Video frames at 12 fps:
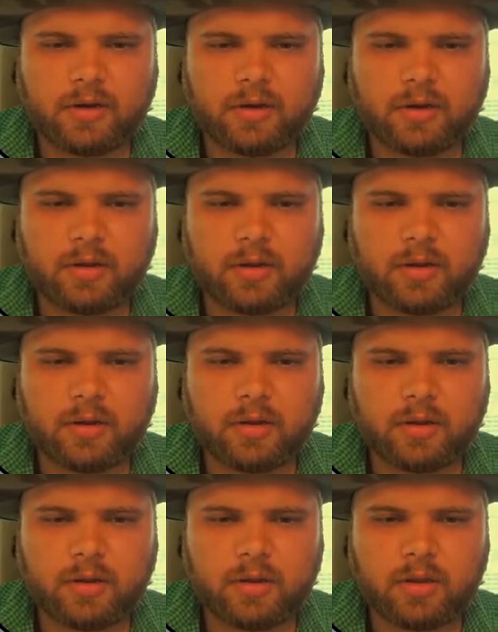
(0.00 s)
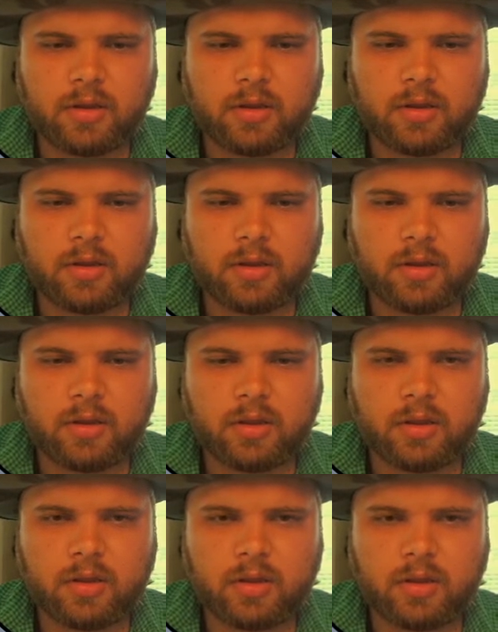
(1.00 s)
that one lets them look at the top 4, put
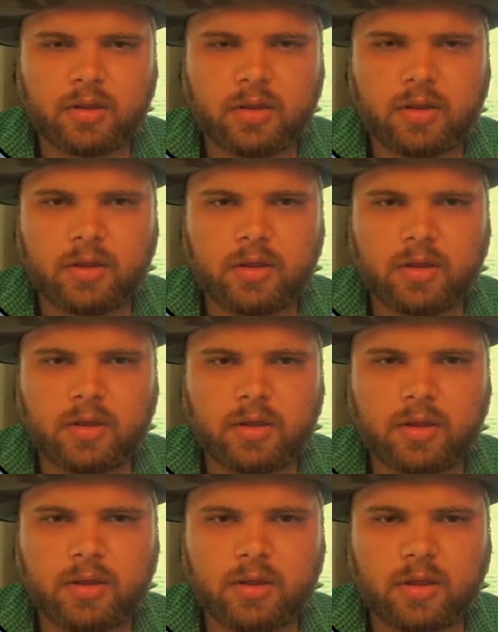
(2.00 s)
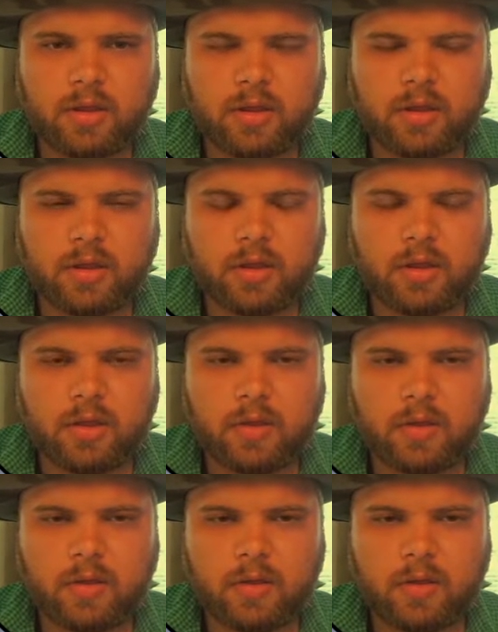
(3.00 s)
any goblins into their hand.
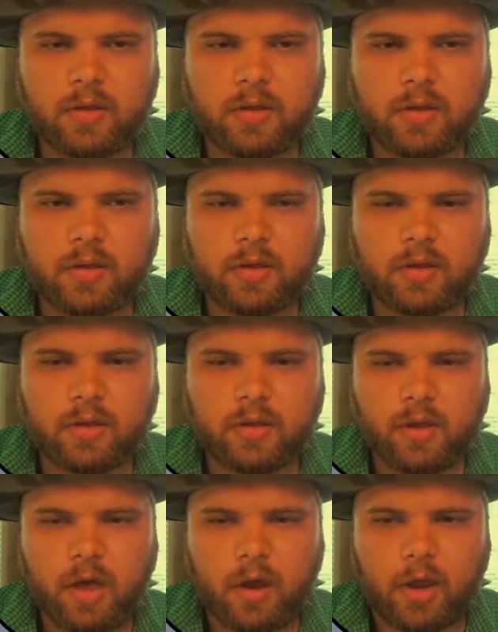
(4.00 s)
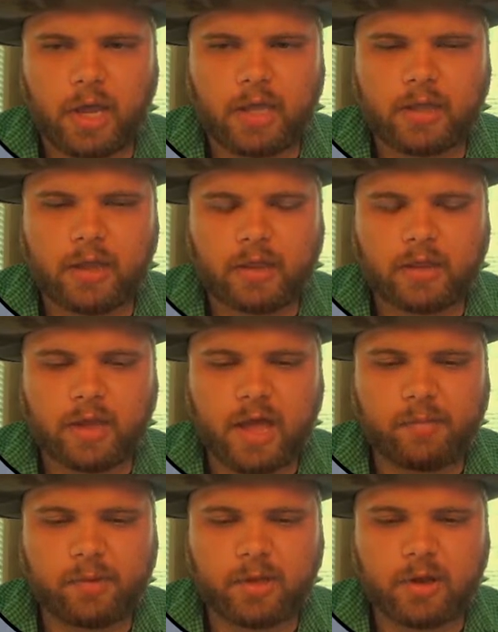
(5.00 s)
So it's a pretty good refill card.
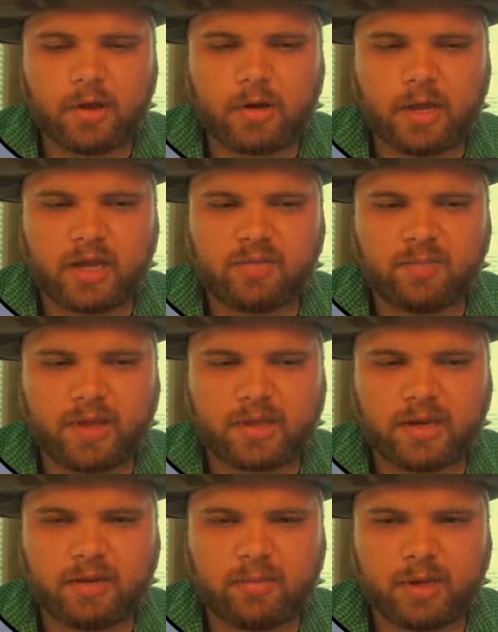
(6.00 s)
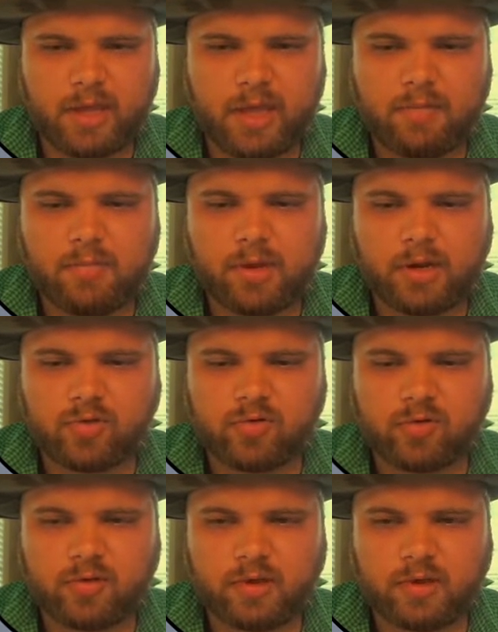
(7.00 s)
Goblin Tribal's got some strong
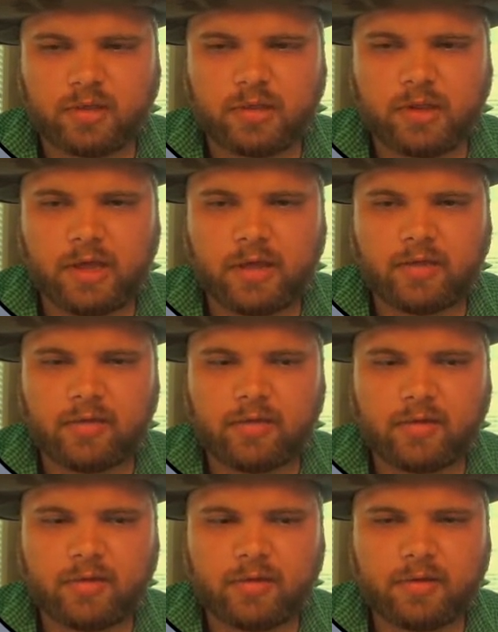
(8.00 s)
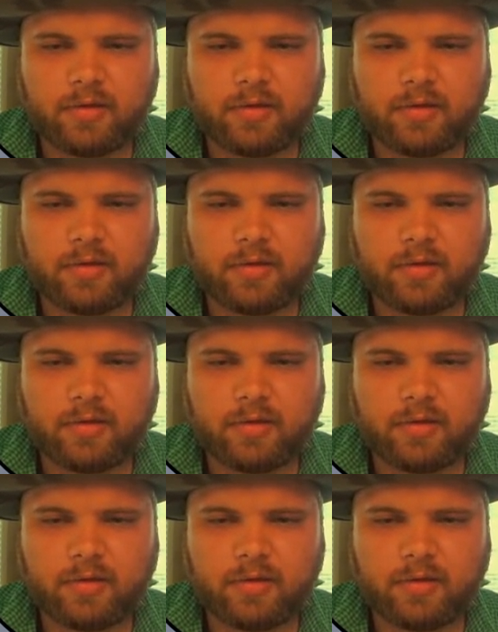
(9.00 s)
synergies to it.